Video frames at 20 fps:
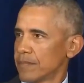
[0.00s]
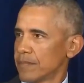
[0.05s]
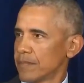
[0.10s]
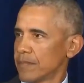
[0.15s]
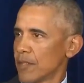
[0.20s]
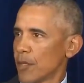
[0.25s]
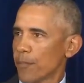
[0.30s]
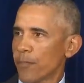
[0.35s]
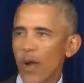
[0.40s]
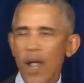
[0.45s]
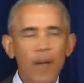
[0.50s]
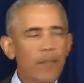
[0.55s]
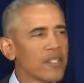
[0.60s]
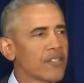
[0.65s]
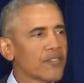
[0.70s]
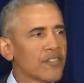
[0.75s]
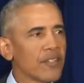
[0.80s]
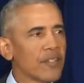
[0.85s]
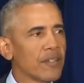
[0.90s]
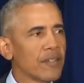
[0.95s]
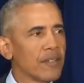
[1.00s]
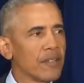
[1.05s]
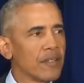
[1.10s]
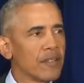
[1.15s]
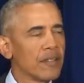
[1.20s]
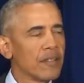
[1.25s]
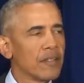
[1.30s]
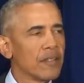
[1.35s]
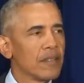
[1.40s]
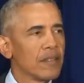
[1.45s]
No promise to
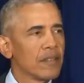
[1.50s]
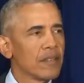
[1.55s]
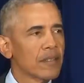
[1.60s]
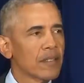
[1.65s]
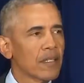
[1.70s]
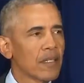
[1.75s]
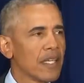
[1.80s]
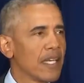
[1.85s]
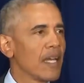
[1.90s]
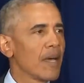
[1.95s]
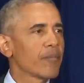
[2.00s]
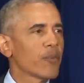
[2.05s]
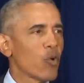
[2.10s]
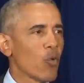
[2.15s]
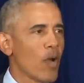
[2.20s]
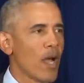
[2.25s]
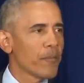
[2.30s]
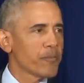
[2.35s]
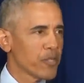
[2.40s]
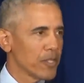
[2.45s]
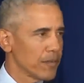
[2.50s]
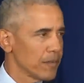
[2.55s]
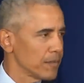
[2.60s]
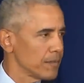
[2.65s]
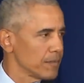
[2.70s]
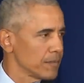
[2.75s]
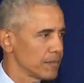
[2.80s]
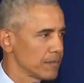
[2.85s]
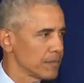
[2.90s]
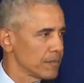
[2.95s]
clean up corruption
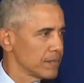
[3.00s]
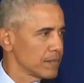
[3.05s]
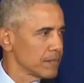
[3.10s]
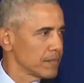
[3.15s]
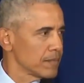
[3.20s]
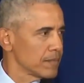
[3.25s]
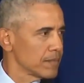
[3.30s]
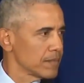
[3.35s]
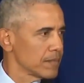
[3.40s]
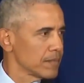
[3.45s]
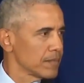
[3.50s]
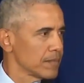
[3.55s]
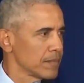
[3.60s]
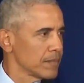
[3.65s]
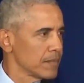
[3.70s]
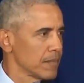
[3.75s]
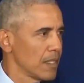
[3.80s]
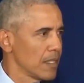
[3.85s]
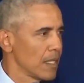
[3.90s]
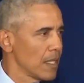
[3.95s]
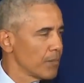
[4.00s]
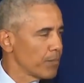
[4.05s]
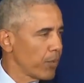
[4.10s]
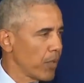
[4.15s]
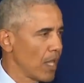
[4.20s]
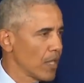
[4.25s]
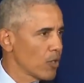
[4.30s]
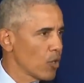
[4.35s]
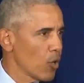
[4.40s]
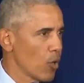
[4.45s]
and then
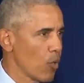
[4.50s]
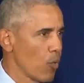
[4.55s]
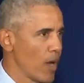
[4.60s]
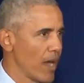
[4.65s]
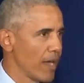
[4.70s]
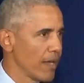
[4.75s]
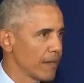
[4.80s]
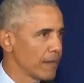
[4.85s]
plunder away.